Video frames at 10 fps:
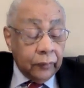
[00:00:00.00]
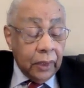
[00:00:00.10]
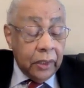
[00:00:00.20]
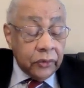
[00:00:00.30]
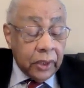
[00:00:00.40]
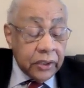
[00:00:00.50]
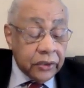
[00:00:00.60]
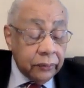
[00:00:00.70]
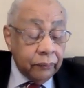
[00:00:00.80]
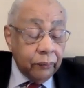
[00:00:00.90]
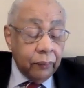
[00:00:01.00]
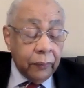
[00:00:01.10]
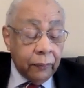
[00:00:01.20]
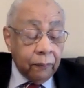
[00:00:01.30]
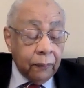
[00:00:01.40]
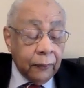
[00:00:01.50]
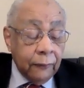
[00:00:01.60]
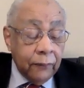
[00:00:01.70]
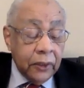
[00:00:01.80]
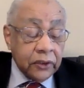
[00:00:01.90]
Education
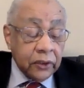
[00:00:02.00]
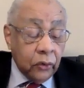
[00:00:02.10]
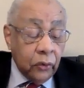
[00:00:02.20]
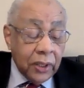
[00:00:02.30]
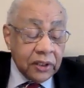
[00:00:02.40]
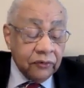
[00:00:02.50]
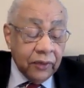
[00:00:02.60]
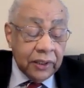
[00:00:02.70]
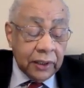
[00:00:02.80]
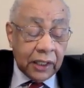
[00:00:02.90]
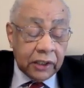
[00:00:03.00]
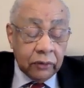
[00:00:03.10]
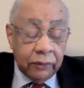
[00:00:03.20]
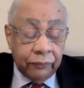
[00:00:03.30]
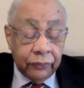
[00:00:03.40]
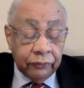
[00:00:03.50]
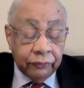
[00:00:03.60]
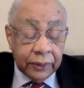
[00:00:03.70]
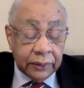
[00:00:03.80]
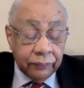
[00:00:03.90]
is a quest for intellectual
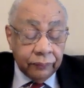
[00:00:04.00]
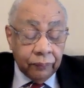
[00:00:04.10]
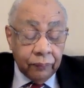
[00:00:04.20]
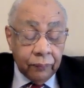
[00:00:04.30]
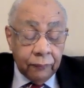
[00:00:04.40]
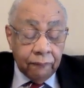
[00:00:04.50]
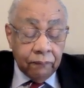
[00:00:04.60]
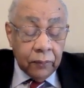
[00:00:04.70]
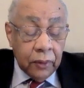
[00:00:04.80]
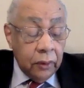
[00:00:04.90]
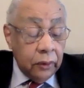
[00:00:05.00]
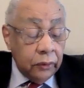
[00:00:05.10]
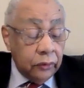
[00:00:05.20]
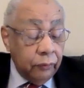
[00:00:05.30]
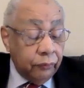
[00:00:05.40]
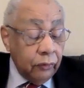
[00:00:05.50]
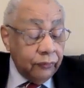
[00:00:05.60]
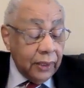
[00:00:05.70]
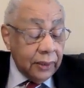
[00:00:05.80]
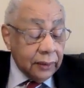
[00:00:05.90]
improvement. To improve
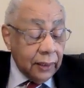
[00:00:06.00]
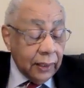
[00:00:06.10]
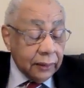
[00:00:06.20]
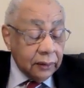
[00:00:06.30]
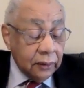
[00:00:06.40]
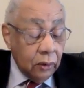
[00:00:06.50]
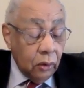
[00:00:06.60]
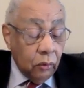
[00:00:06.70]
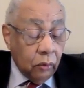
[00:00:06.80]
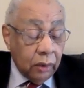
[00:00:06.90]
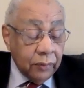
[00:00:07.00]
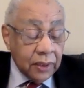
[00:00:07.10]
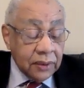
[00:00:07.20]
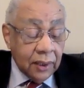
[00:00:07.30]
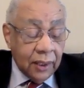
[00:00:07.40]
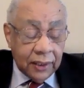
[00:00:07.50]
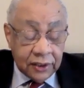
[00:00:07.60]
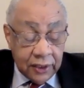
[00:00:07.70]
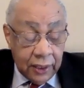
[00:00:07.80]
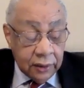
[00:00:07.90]
the intellect, one must
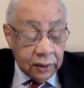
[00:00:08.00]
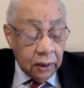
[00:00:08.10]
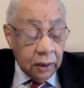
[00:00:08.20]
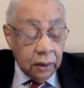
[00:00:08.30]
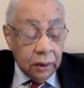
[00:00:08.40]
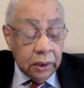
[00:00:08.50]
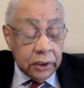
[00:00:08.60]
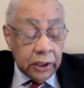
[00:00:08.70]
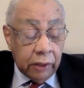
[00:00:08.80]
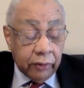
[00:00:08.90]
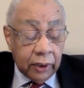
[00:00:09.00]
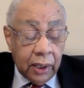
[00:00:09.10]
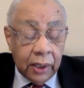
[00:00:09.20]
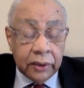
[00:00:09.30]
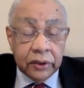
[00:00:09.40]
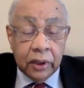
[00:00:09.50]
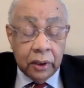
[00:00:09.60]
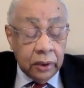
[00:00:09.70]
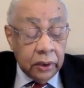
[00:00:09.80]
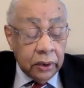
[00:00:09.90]
ascend, generalize,
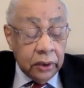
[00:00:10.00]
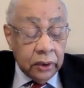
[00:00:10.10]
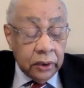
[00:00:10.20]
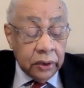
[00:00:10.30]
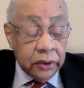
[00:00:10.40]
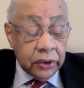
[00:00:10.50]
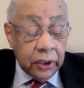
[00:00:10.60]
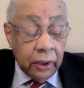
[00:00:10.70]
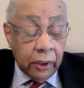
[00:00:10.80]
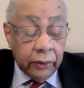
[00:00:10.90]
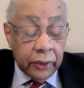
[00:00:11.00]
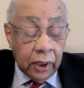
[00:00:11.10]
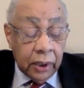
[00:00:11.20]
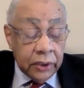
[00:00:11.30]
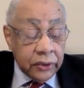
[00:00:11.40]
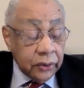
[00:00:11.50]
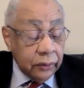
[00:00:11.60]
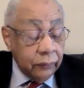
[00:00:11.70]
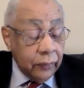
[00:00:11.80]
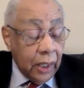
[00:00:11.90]
share our knowledge,
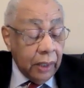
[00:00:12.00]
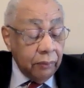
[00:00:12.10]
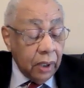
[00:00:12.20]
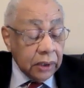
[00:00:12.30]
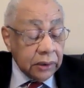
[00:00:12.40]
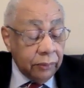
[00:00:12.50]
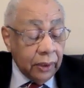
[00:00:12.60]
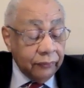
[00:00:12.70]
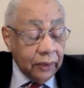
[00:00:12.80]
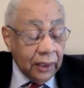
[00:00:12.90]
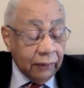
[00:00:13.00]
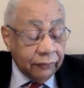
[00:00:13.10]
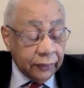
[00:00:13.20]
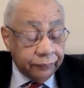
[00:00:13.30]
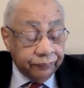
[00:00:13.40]
and mount above the level.